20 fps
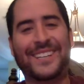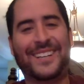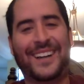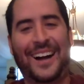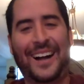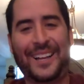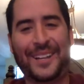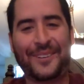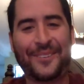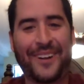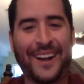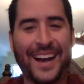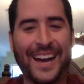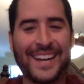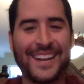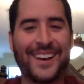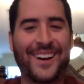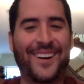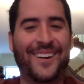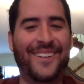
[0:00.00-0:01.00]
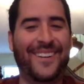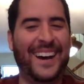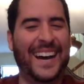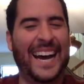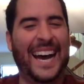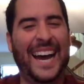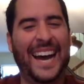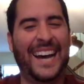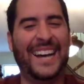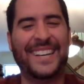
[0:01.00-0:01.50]
Colorado.
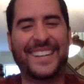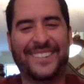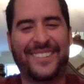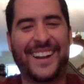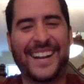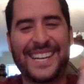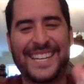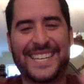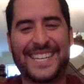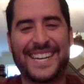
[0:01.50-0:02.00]
Great